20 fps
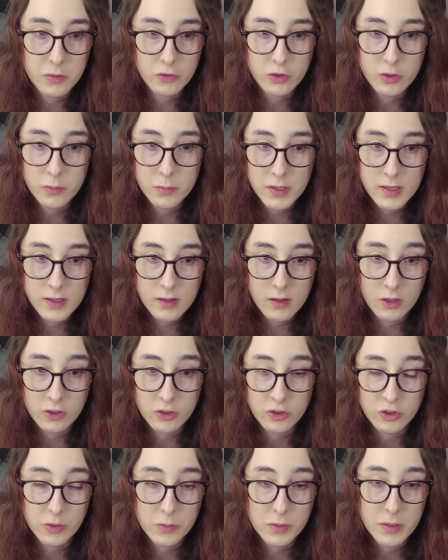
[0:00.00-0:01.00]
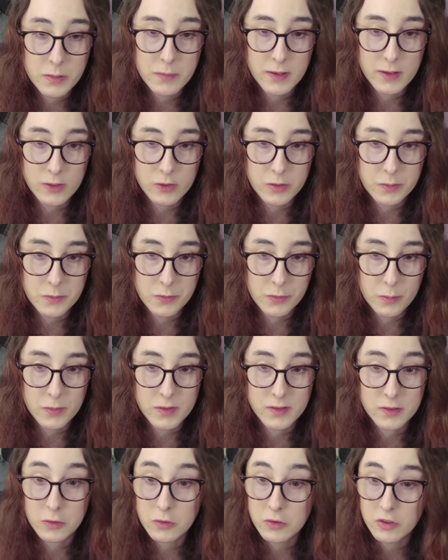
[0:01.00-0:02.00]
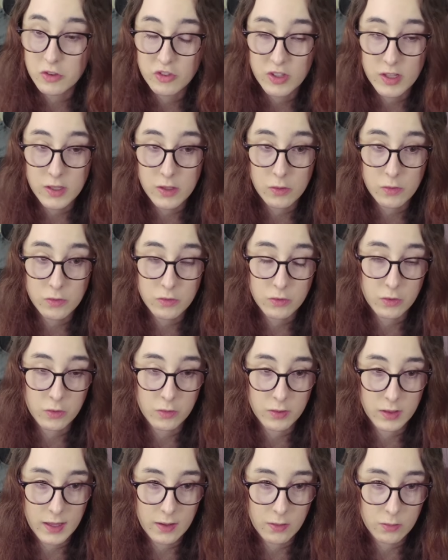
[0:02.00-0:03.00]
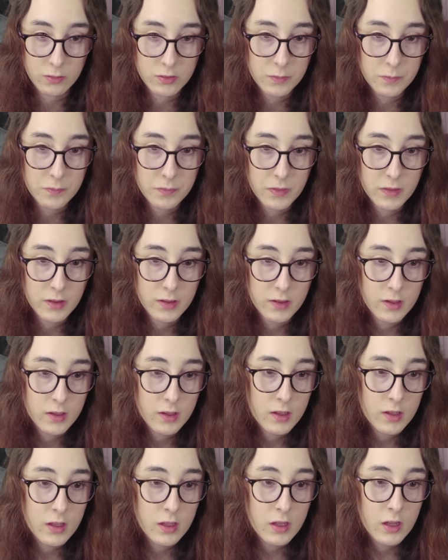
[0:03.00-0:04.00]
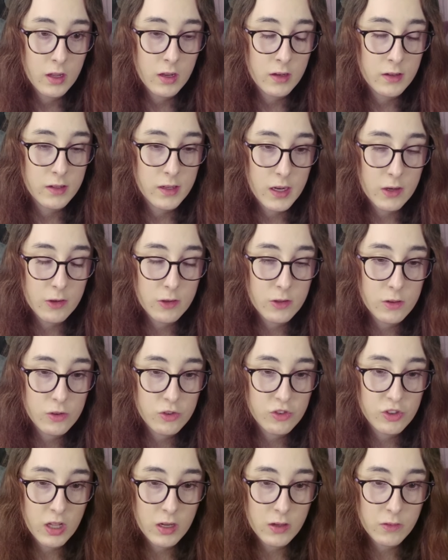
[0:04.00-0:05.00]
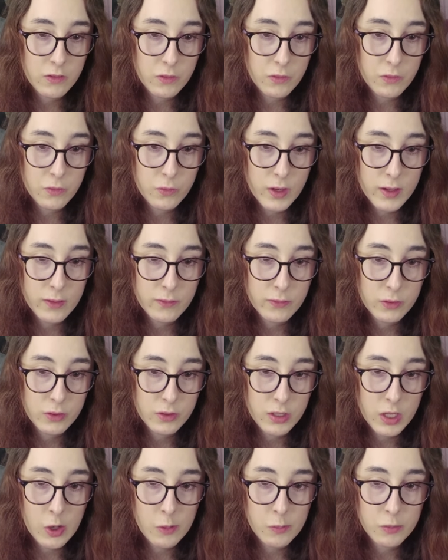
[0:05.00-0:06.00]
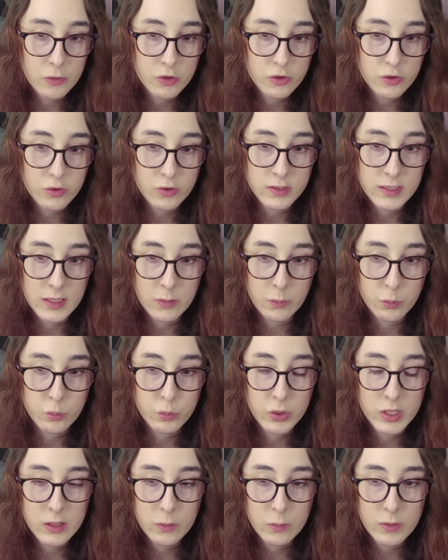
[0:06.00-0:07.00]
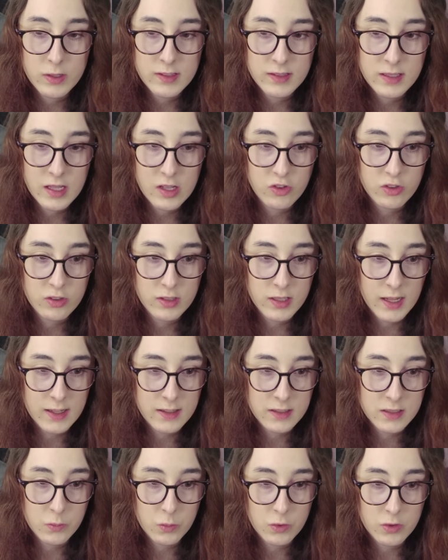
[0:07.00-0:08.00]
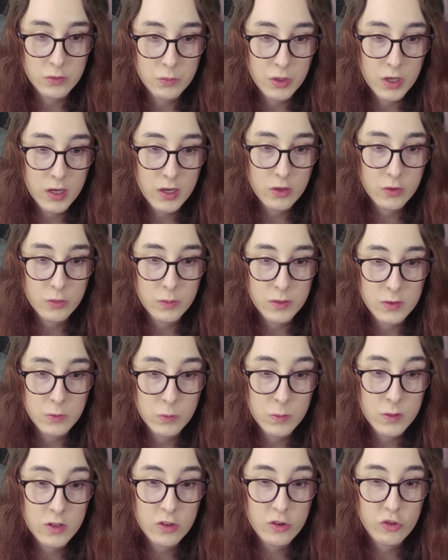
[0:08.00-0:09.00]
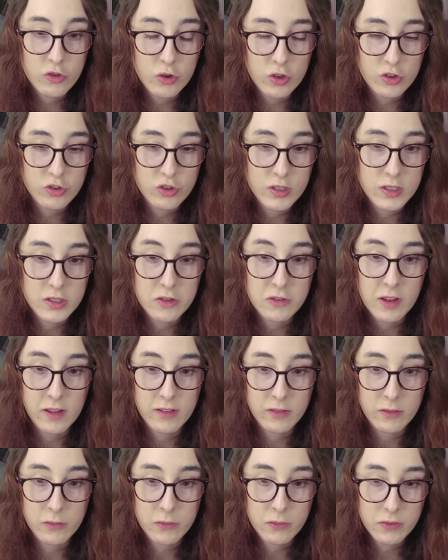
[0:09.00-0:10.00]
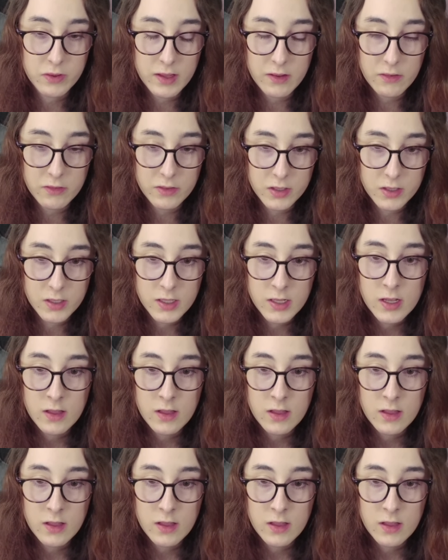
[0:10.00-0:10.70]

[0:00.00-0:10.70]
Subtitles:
Germany on the Germany military uniform is no such thing used or allowed. The aerial shot of the Frankfurt airport shows that railway station as it was prior to its reconstruction in 2007.